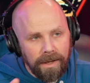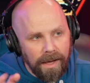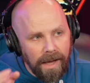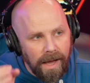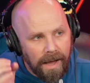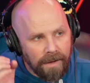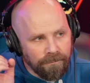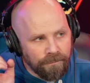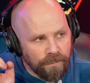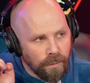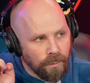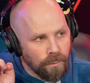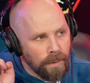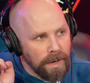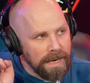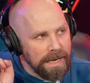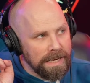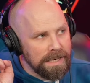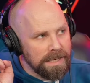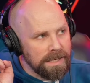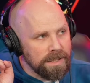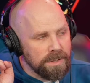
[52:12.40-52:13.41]
And for
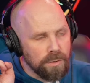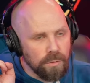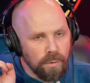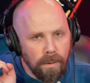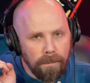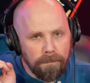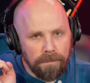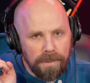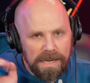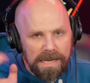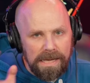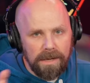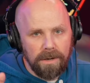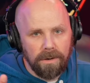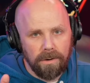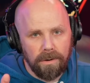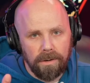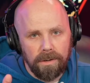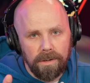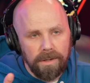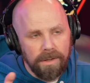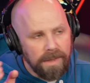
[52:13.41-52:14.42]
Randy to
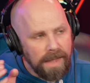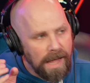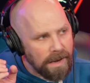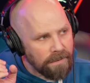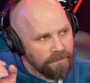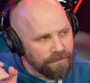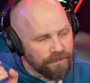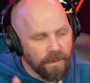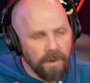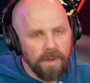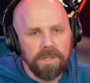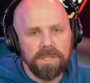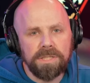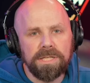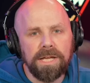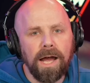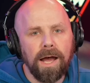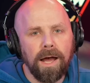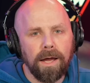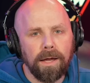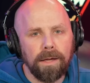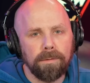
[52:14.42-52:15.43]
appear that first
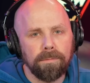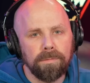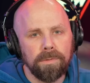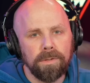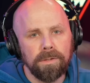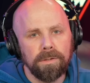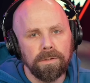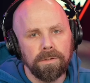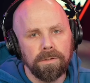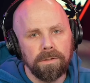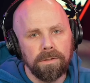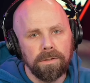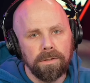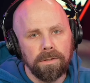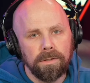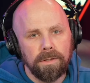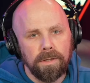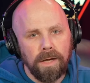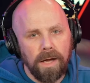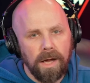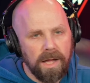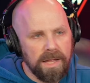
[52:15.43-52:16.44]
time
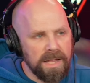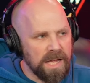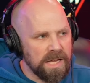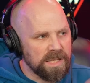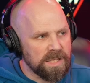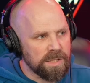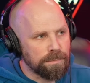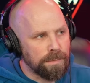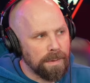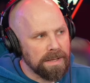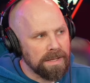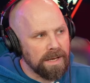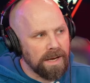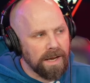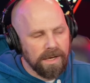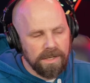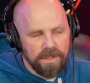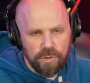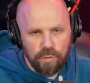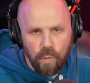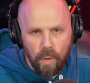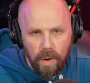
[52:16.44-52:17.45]
and then spend the
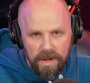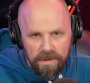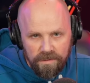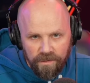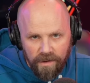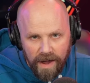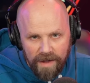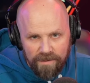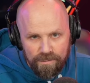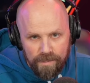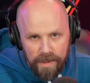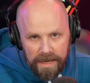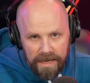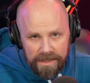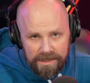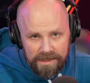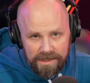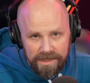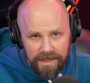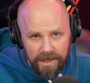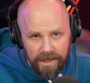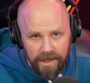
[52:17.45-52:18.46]
next 25 minutes
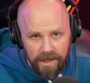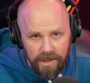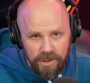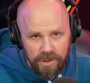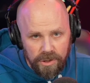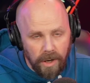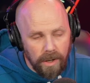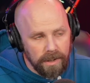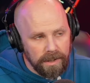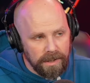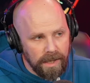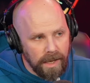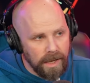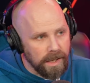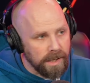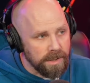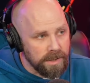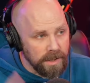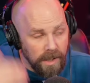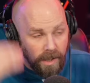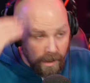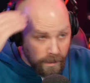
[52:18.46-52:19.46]
sitting in a shark
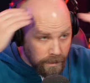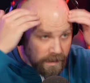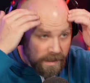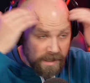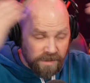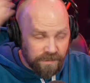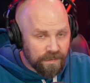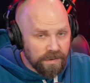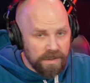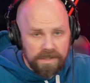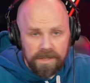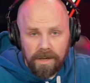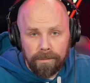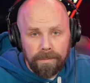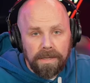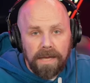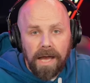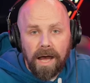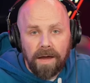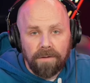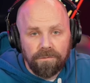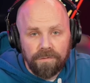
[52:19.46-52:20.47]
cage because for some
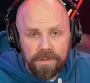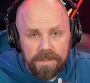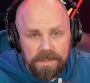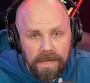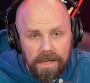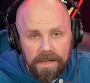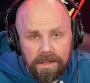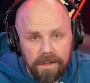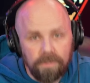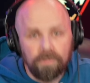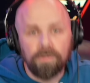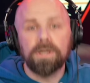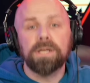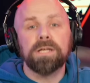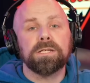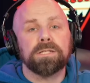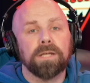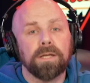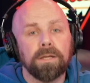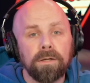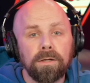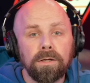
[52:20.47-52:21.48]
godforsaken
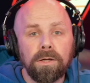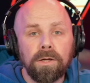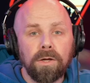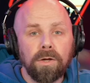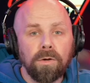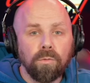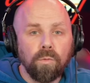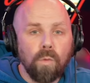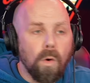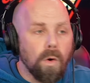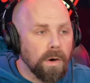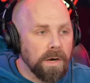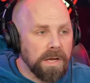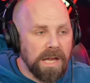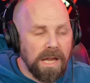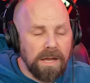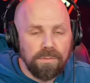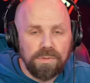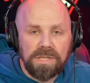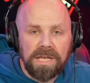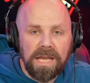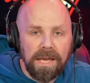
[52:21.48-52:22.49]
reason, war
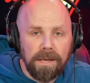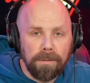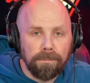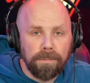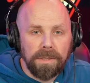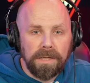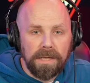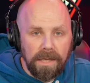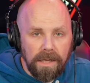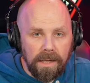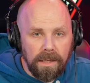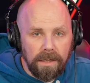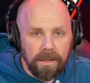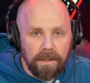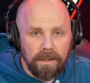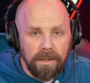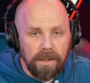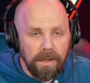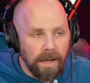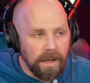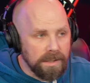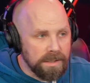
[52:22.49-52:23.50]
games can't begin
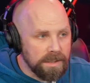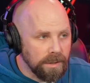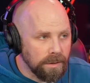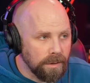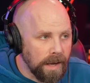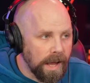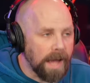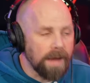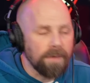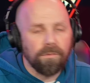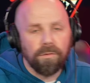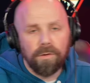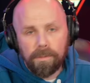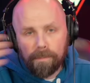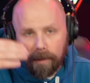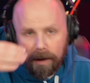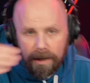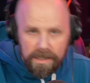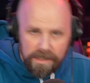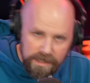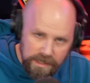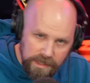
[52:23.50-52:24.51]
until
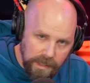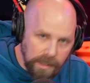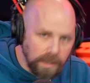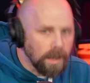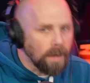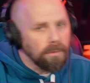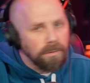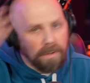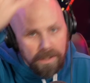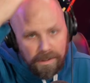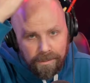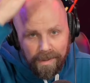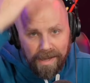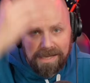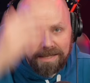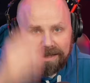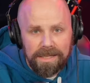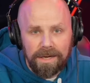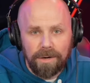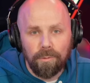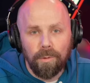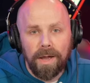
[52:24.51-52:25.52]
everybody slowly makes
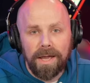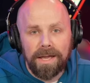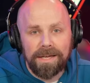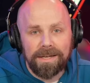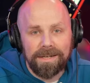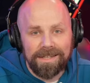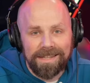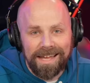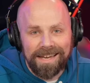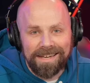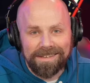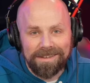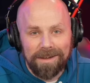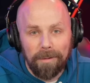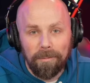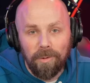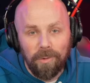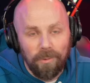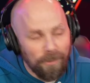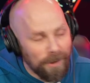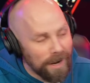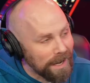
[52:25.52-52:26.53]
their way into that
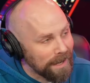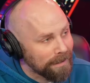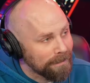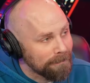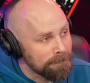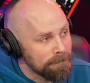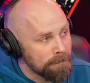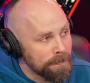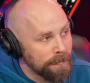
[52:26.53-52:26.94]
double ring